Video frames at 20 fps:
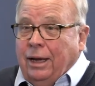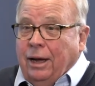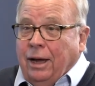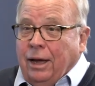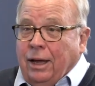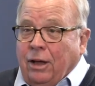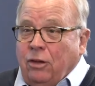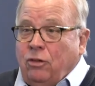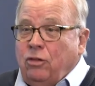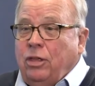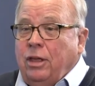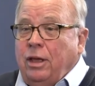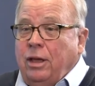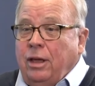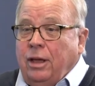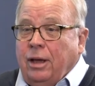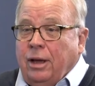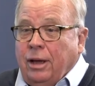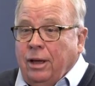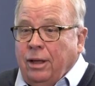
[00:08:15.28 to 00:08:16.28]
I guess
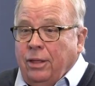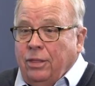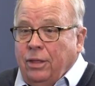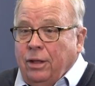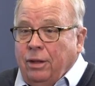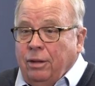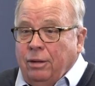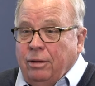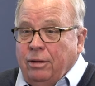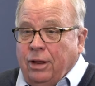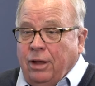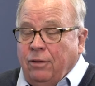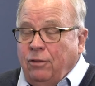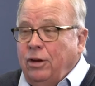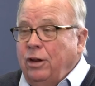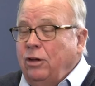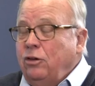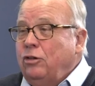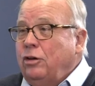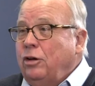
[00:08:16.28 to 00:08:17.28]
the
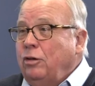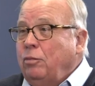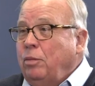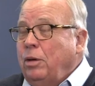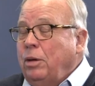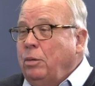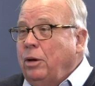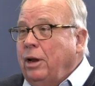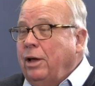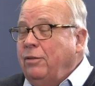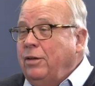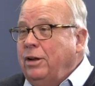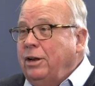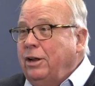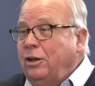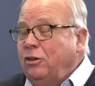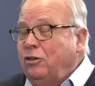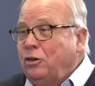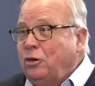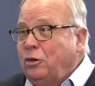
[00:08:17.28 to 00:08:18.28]
definition of people having
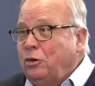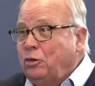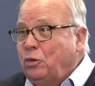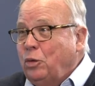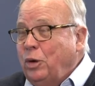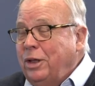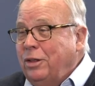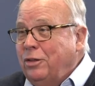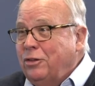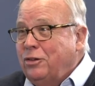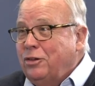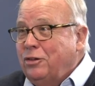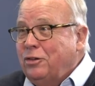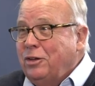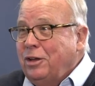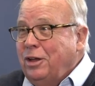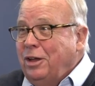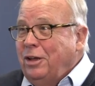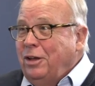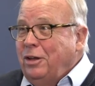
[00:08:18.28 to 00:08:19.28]
digital twins is
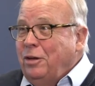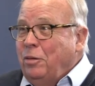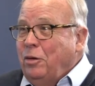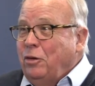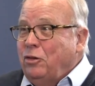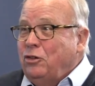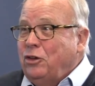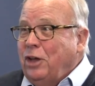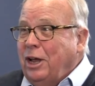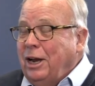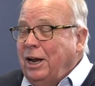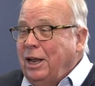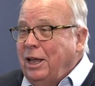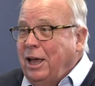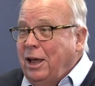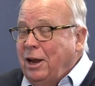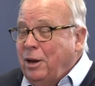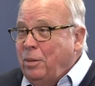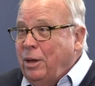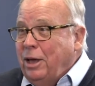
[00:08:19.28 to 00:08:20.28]
suddenly
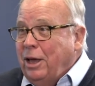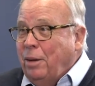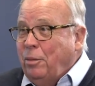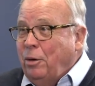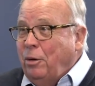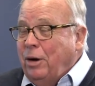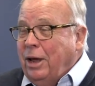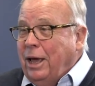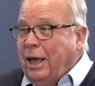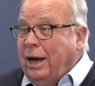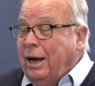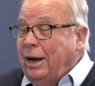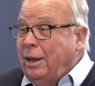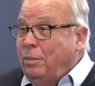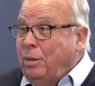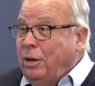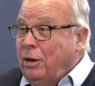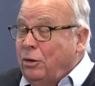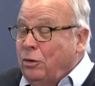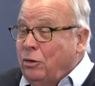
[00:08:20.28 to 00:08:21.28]
going to become a reality,
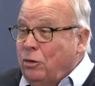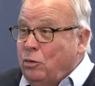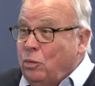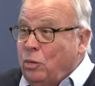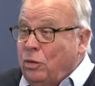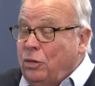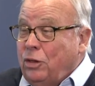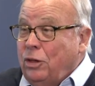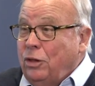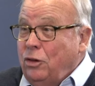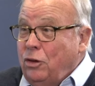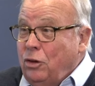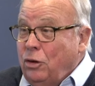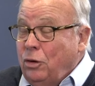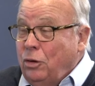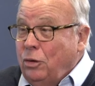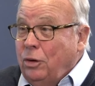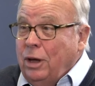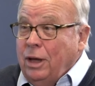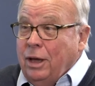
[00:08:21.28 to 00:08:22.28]
because with the
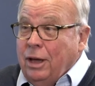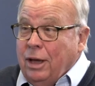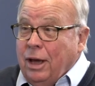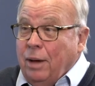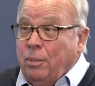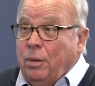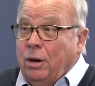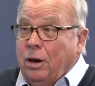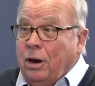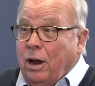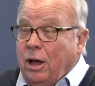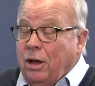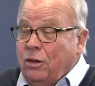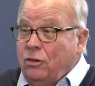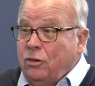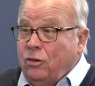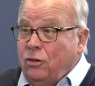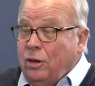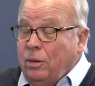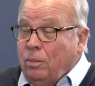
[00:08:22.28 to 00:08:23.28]
new government
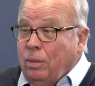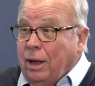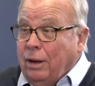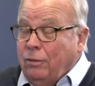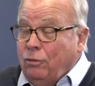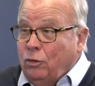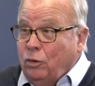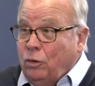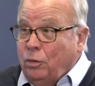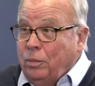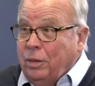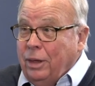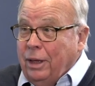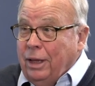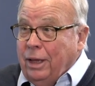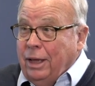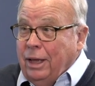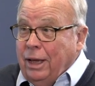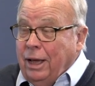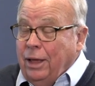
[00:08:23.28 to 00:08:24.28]
licensing platform
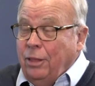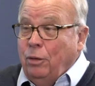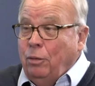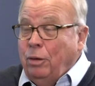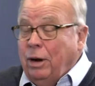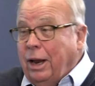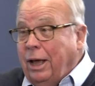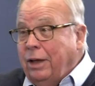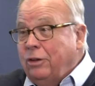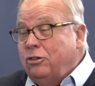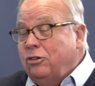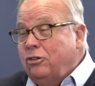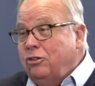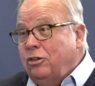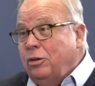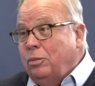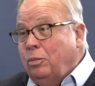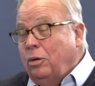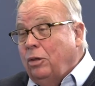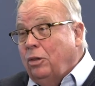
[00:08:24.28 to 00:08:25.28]
and the
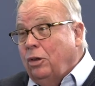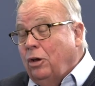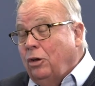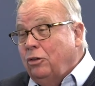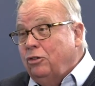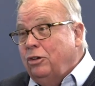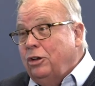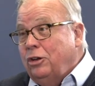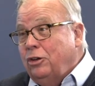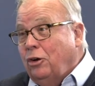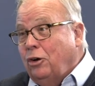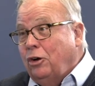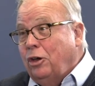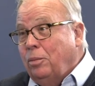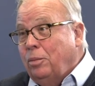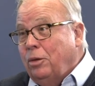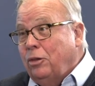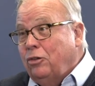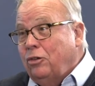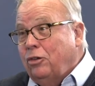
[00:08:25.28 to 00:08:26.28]
relationship with lodging
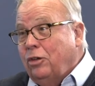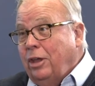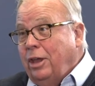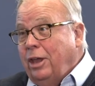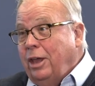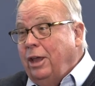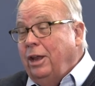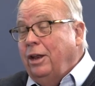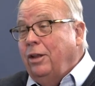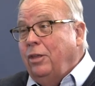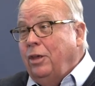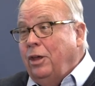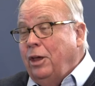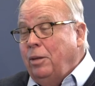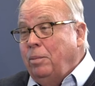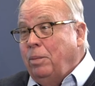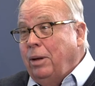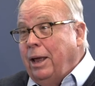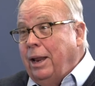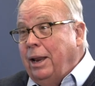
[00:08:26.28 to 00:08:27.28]
documents into the
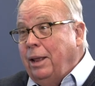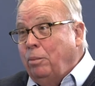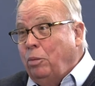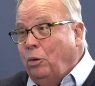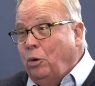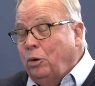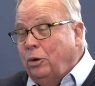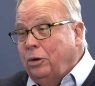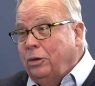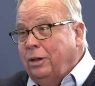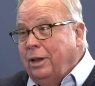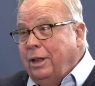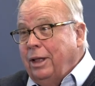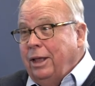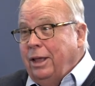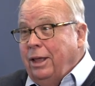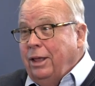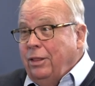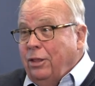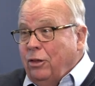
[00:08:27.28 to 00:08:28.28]
e-planning portal,
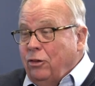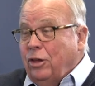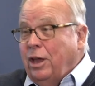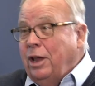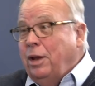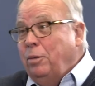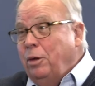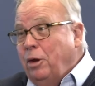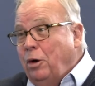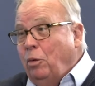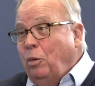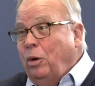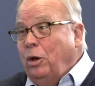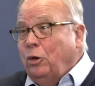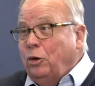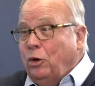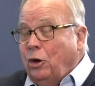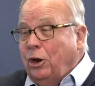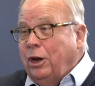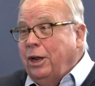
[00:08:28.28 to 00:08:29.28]
there's going to be a
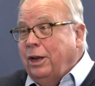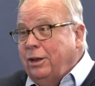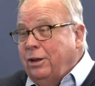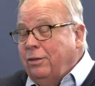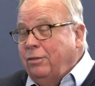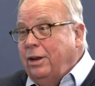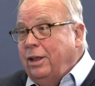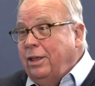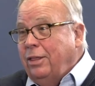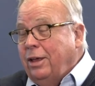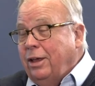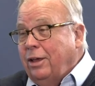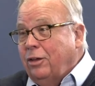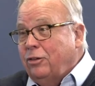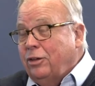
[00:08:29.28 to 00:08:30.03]
real connectivity there.